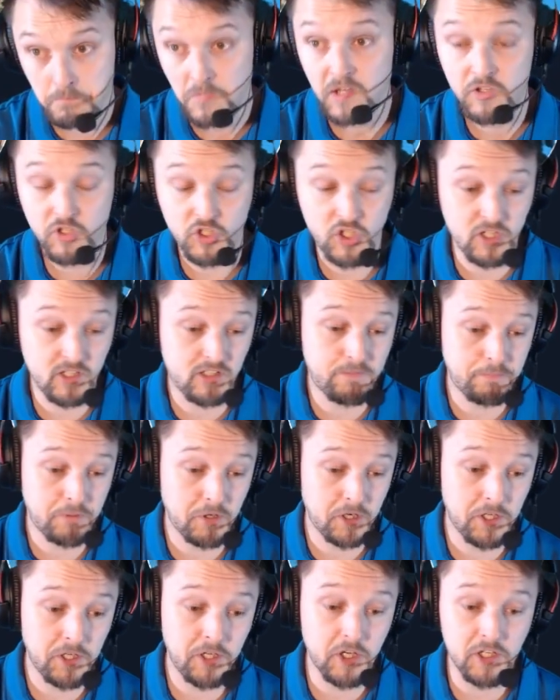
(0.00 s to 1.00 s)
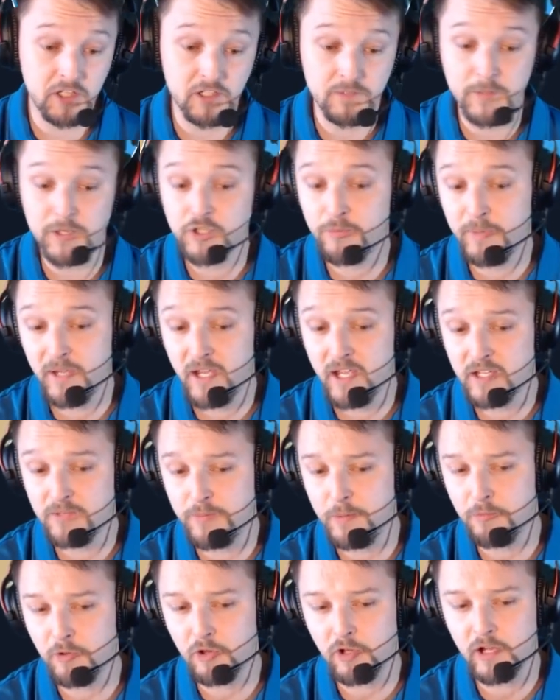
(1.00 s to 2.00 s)
she's pretty good, especially because
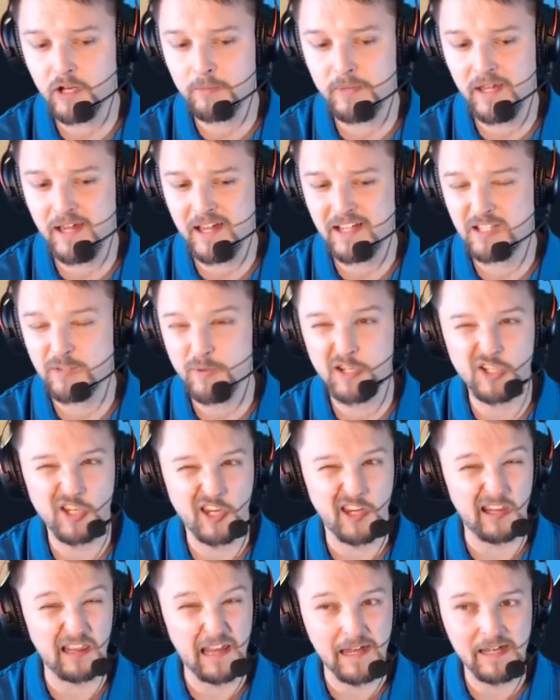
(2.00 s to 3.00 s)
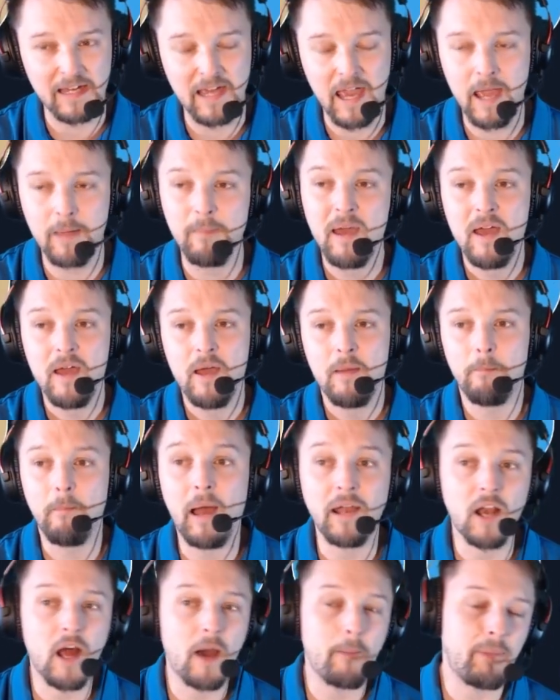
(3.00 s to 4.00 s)
people are going to be, especially late game,
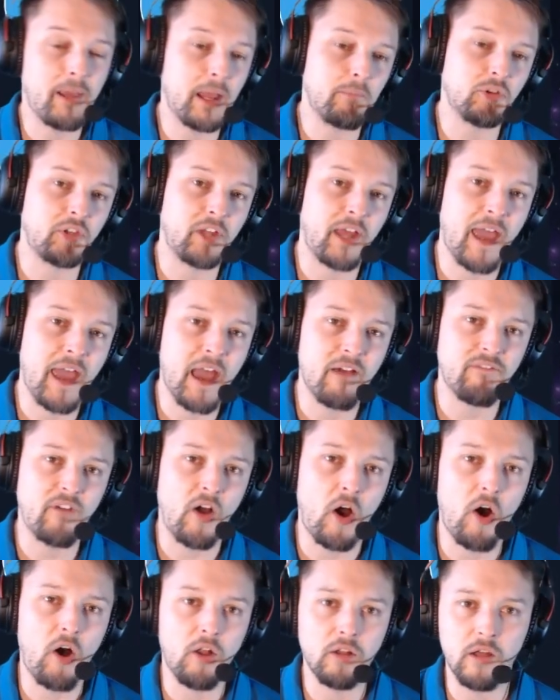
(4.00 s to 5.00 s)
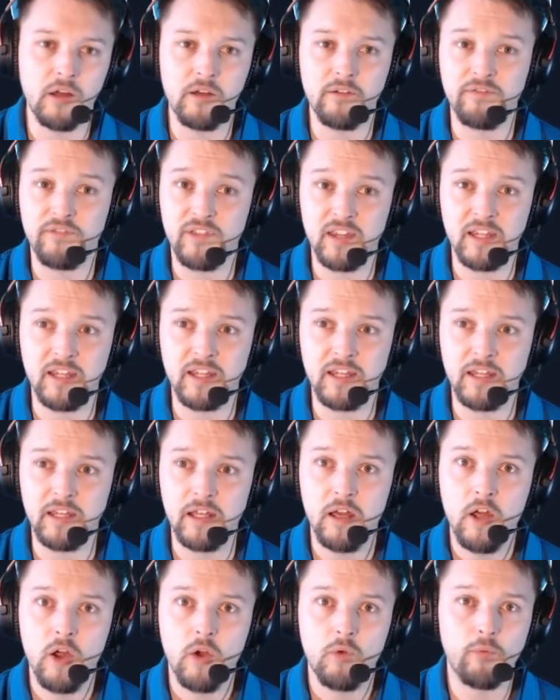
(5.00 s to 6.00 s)
might not be able to have all of the
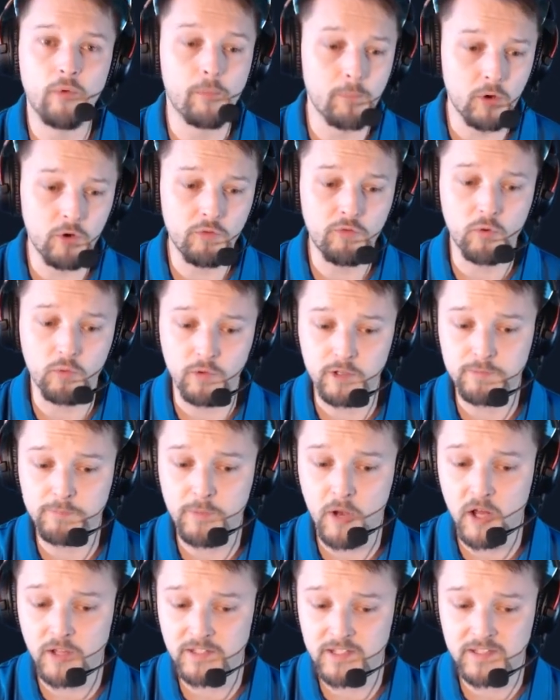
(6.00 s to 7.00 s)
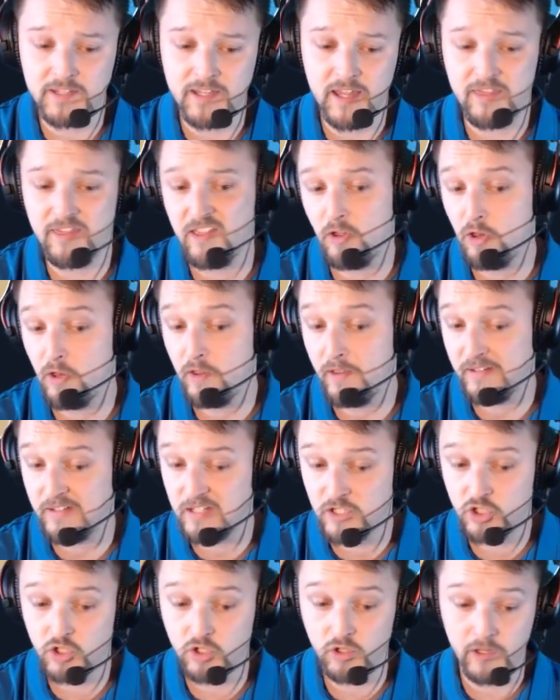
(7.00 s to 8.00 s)
removal responses that they'll
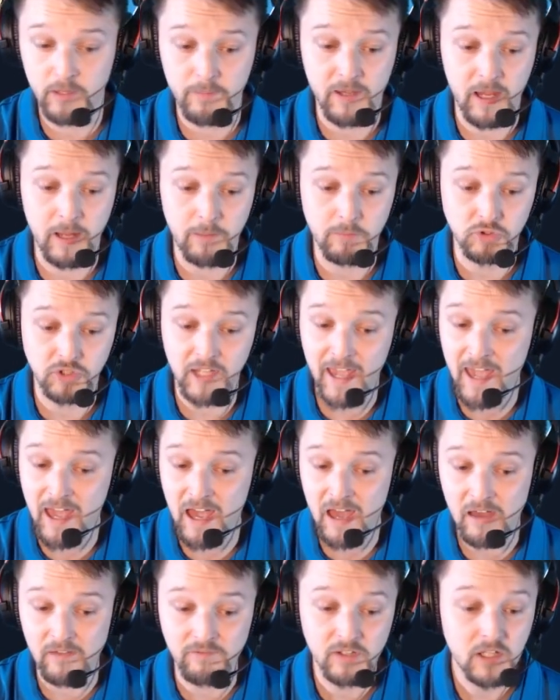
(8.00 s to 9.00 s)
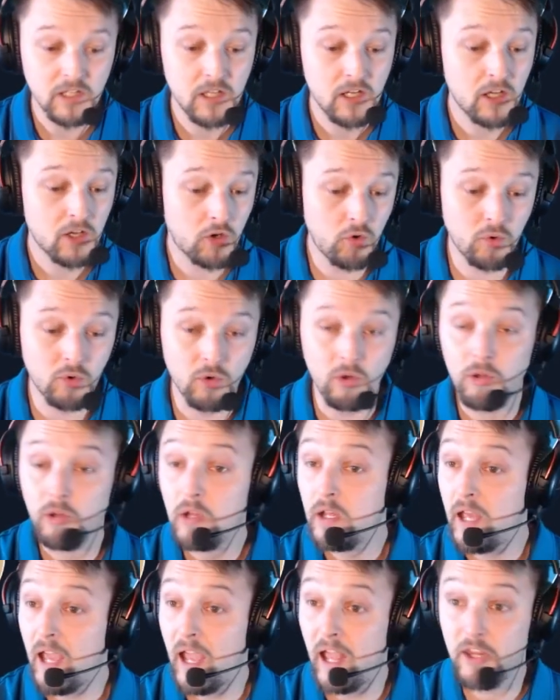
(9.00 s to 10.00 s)
initially be able to have. Cool.
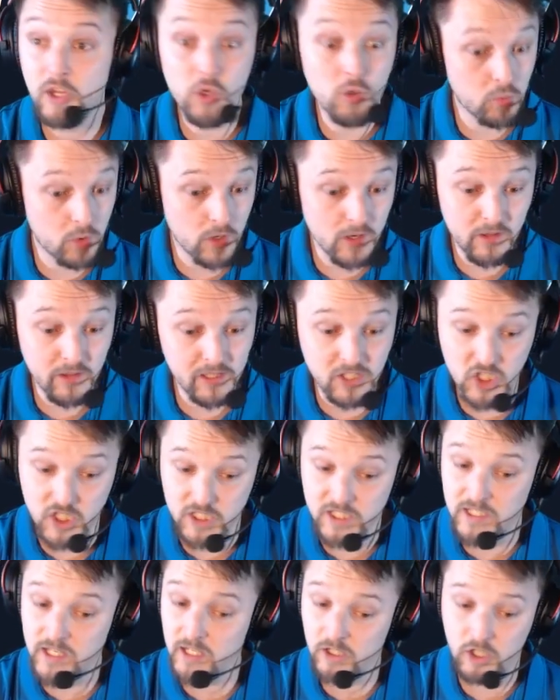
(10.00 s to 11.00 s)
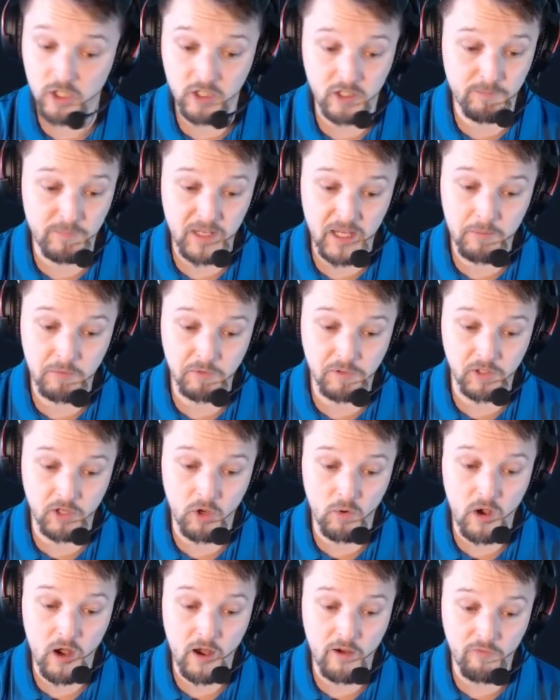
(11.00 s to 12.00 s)
And you really just need her to be able to
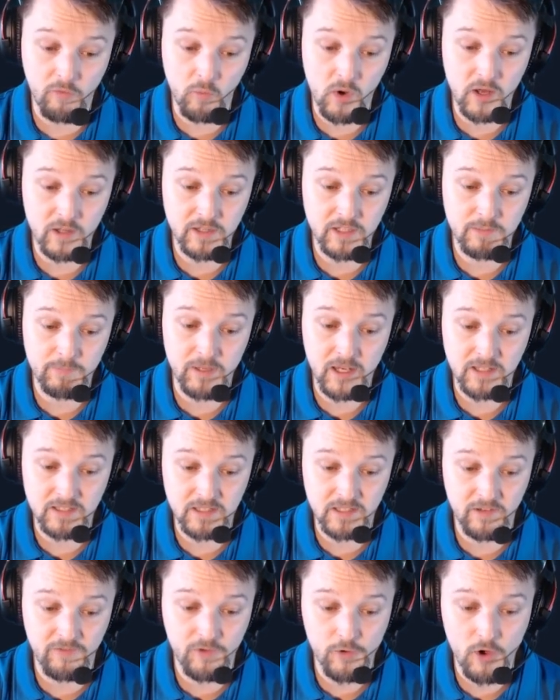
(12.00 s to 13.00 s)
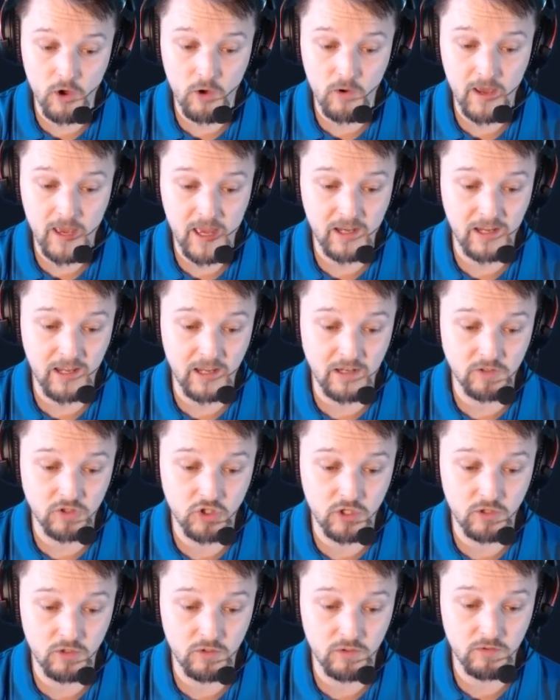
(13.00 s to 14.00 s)
go off once, because if you go ahead and
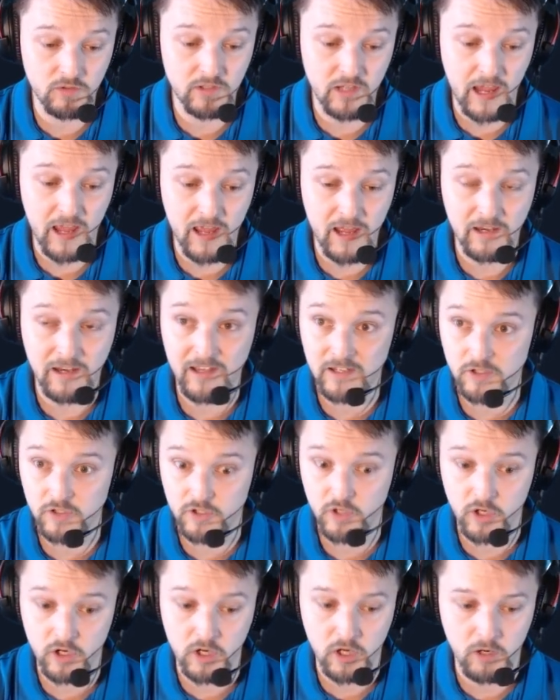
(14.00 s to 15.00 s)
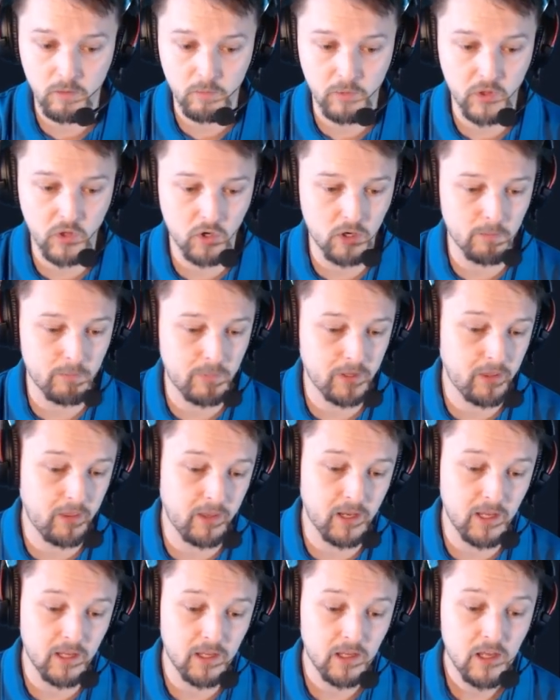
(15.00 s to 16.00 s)
choose and exert her with her
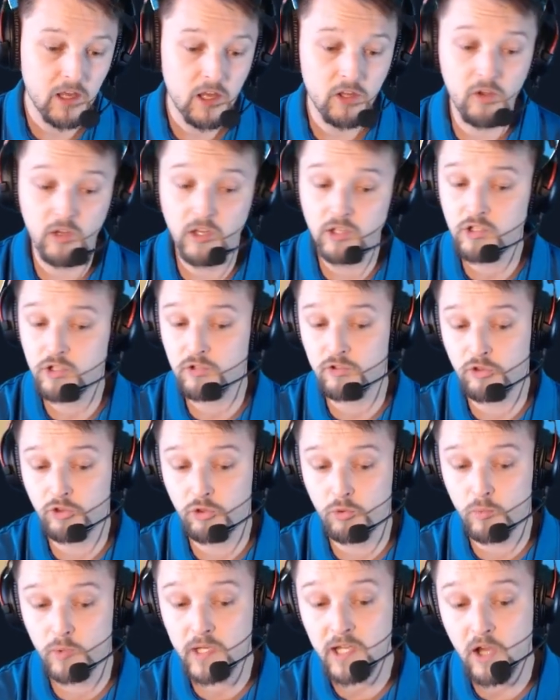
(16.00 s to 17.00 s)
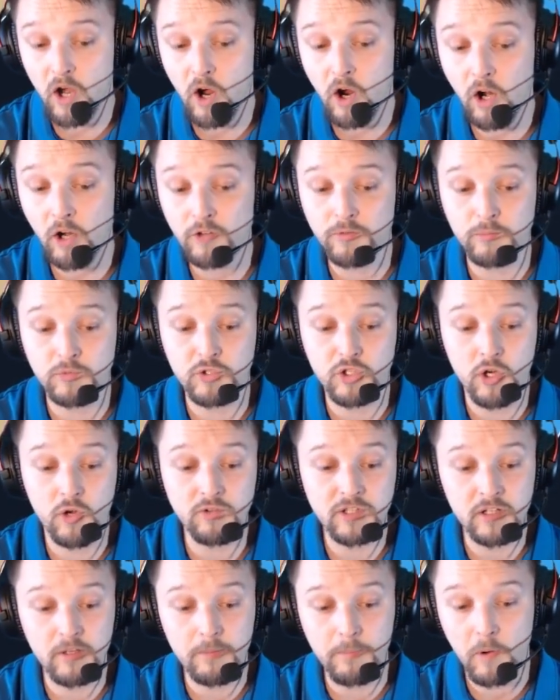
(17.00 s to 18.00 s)
ability, you can choose 3 cards from
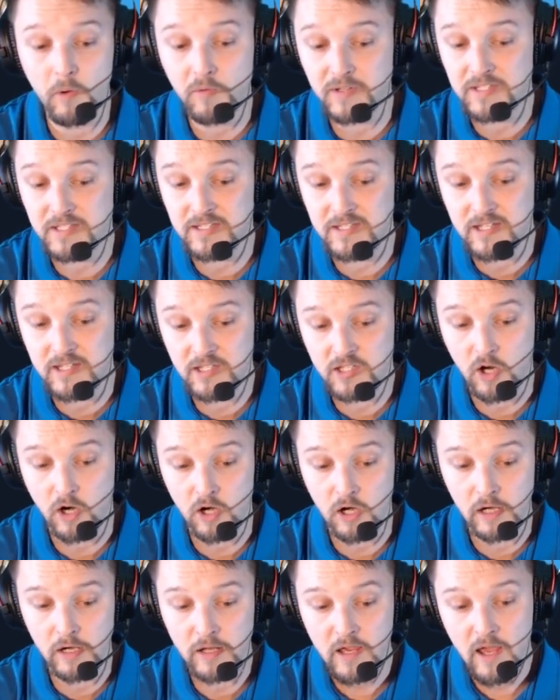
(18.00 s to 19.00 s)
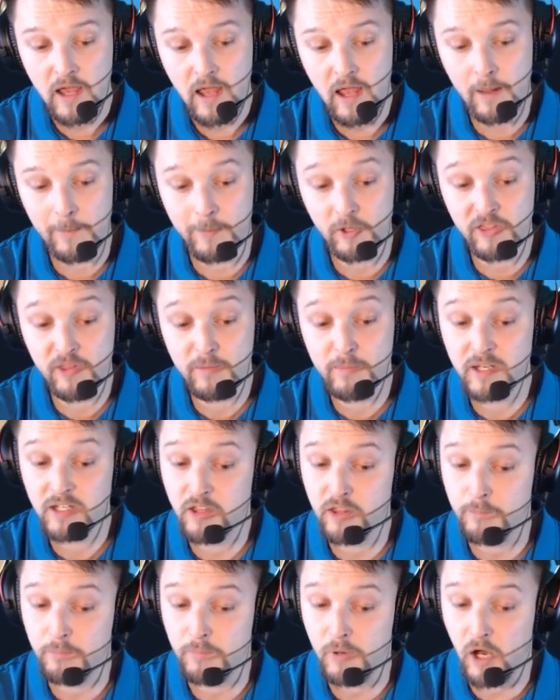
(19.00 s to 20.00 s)
chosen opponent's discard and put them into
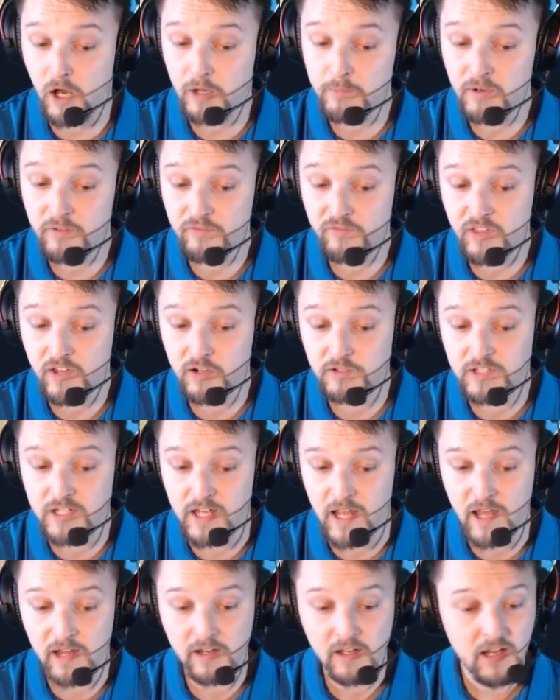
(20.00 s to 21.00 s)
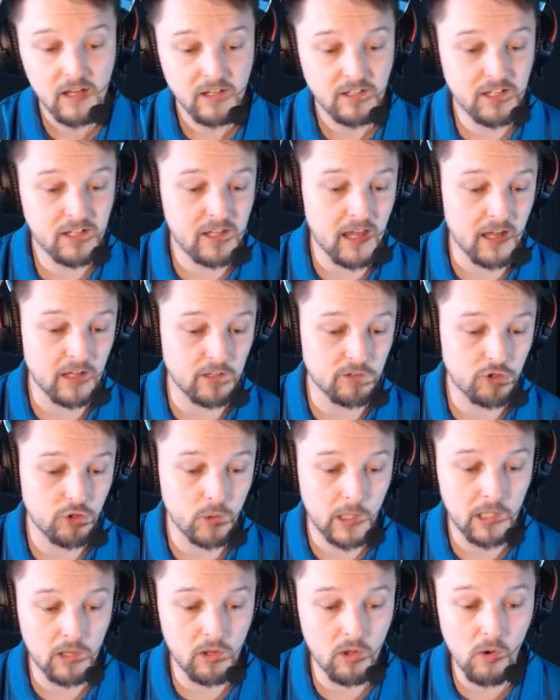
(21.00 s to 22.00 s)
the bottom of their deck to gain
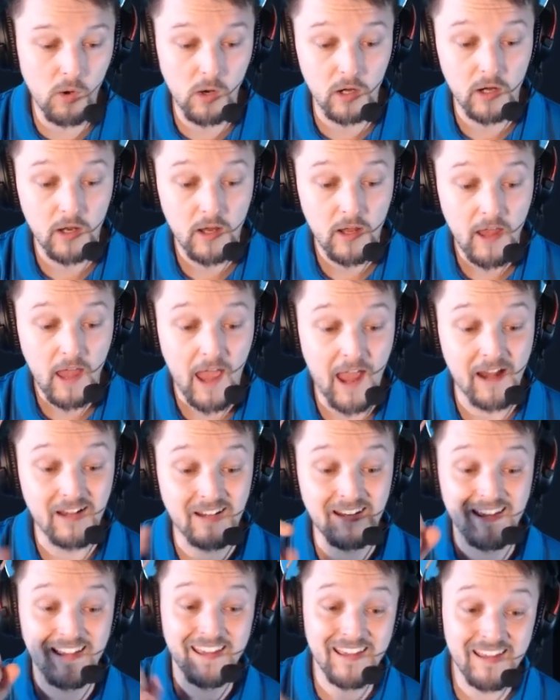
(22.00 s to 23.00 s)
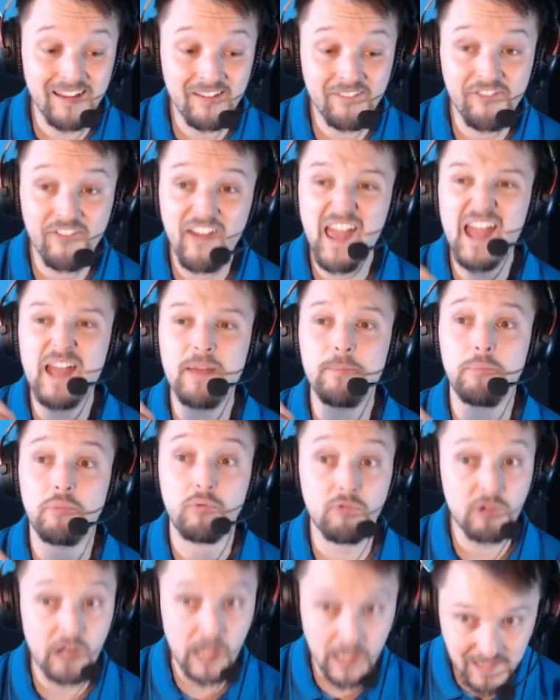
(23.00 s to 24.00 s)
3 lore. And if a
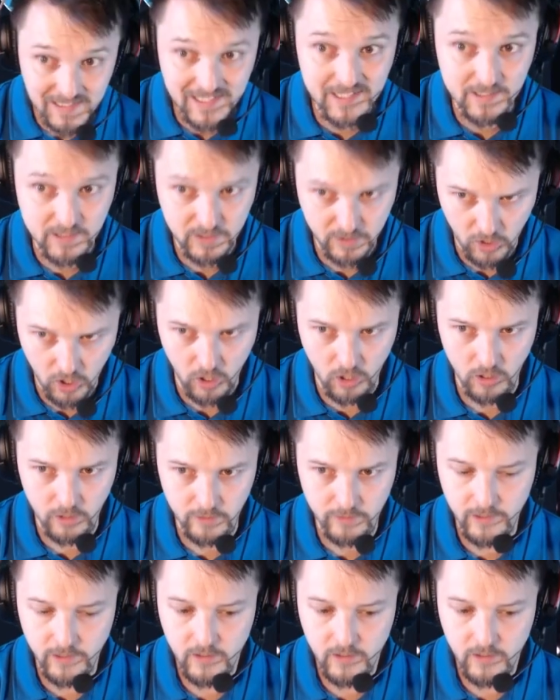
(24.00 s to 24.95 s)
princess card